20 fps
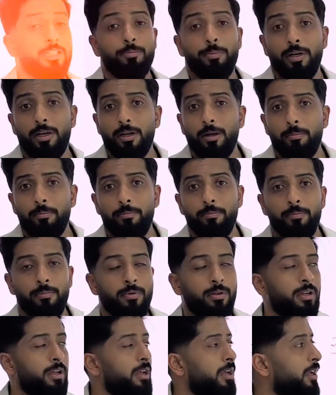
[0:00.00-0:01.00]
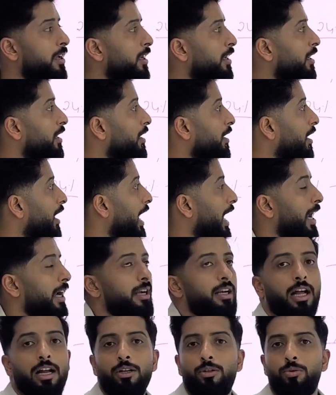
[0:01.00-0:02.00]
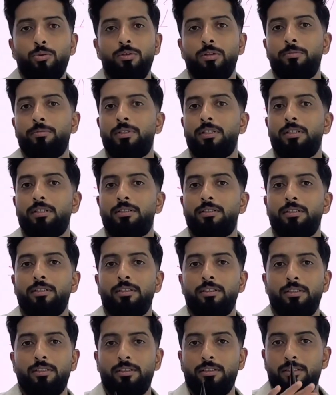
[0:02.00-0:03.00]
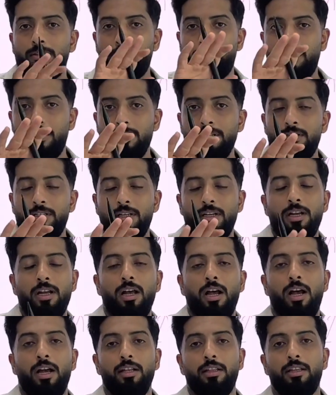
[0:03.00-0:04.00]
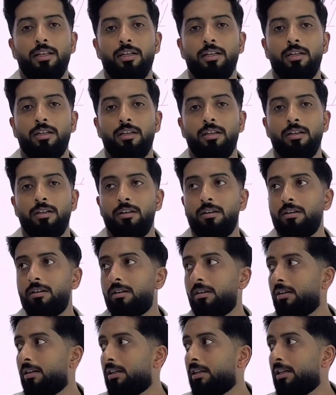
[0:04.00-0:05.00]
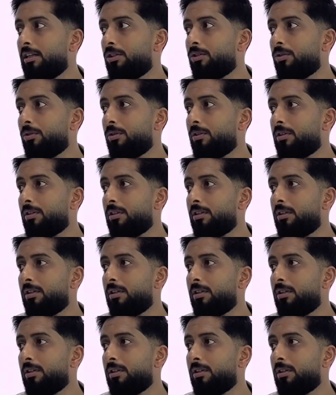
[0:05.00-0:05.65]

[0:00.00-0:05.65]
pick it up. And I told him, see, listen, this is the price. I think we should